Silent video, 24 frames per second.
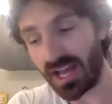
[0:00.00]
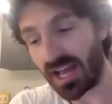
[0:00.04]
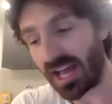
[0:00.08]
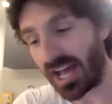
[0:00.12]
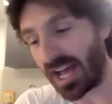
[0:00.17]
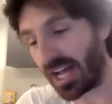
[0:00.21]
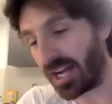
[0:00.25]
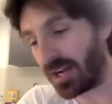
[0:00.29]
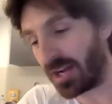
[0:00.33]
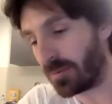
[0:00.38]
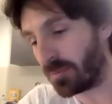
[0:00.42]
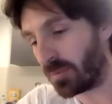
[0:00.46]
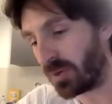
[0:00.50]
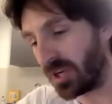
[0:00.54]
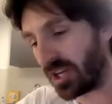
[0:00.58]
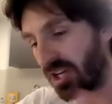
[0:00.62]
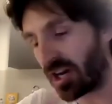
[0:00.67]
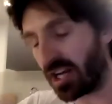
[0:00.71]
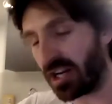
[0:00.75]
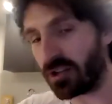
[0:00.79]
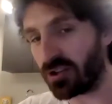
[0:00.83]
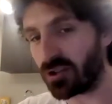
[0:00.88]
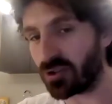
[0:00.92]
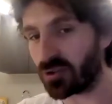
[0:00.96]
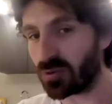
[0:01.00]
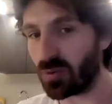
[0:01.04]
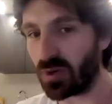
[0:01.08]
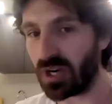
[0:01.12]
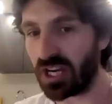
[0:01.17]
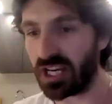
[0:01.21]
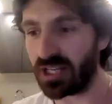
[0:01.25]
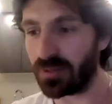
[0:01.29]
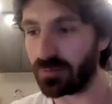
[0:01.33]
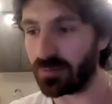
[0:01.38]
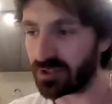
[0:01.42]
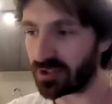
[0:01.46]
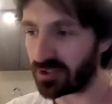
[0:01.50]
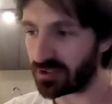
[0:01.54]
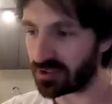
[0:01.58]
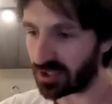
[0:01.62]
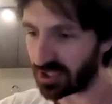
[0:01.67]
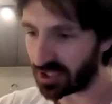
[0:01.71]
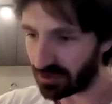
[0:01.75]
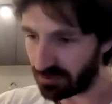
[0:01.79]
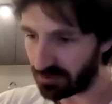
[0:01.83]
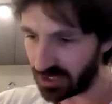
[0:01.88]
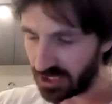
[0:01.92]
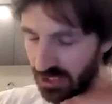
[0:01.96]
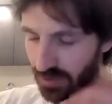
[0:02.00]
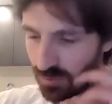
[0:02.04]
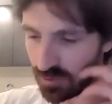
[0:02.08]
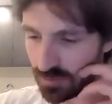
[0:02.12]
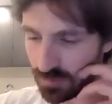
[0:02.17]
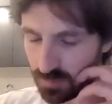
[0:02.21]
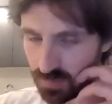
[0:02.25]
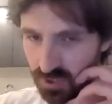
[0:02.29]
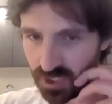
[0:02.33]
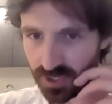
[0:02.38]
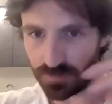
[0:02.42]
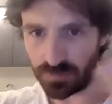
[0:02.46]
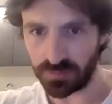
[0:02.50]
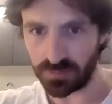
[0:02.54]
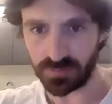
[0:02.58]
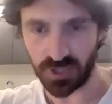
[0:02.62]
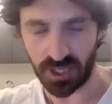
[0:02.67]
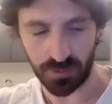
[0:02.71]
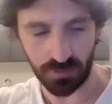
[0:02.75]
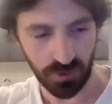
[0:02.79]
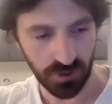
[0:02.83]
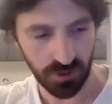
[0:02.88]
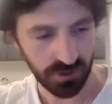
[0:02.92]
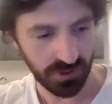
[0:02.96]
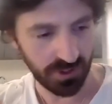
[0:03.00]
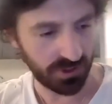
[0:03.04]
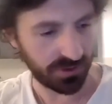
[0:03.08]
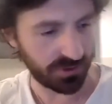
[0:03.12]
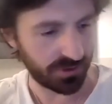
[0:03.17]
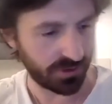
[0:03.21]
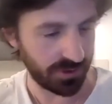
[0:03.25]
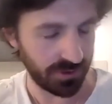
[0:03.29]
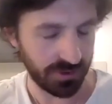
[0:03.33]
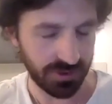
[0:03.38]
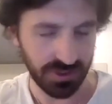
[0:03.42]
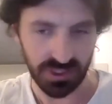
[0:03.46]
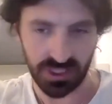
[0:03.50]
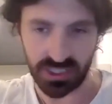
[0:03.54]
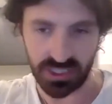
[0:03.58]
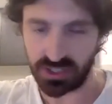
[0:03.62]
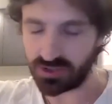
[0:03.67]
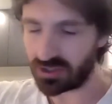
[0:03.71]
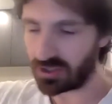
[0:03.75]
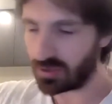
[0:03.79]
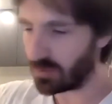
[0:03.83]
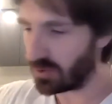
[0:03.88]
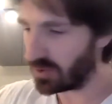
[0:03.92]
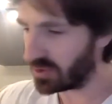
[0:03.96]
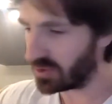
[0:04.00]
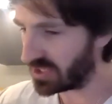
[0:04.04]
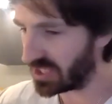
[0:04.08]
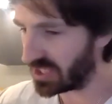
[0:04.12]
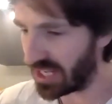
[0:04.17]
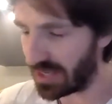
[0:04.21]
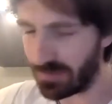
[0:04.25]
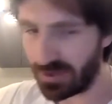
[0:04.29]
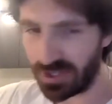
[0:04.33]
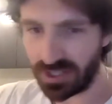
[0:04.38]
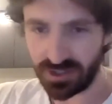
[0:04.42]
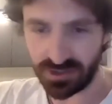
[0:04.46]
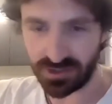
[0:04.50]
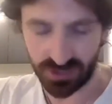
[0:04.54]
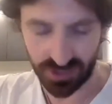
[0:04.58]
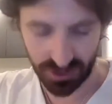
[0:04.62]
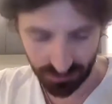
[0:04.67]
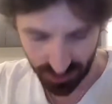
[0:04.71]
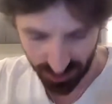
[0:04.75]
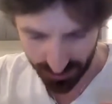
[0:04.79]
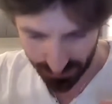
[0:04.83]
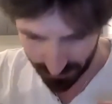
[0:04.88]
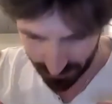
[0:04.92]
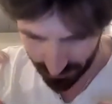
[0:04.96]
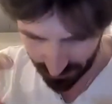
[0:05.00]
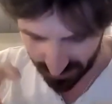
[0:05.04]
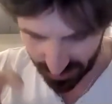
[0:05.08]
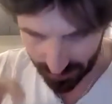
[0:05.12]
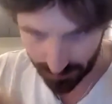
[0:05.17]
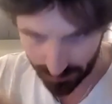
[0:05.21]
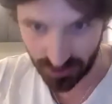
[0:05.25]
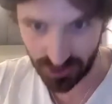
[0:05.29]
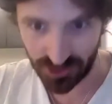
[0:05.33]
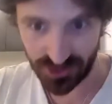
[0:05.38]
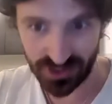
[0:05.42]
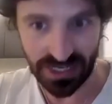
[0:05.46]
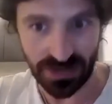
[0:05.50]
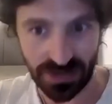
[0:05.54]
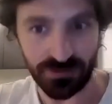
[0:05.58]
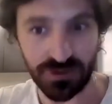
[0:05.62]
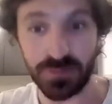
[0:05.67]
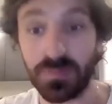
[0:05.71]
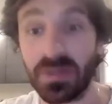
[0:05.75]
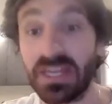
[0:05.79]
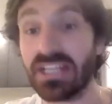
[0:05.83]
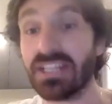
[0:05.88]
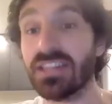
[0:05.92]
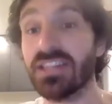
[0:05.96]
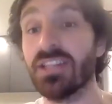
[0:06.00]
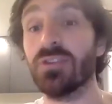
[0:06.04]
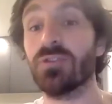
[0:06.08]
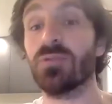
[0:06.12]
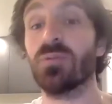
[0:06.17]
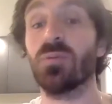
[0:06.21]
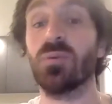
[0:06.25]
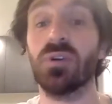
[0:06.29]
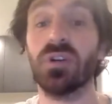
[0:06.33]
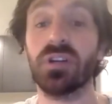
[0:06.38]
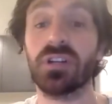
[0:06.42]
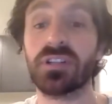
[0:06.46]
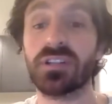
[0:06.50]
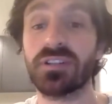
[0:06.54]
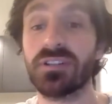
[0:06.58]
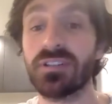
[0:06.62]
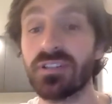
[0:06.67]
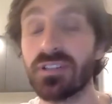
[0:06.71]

And we kind of just waited because I was like, I really want people, I wanted Susan Lynch and I wanted Emmett. And I was like, right, we just have to make this work.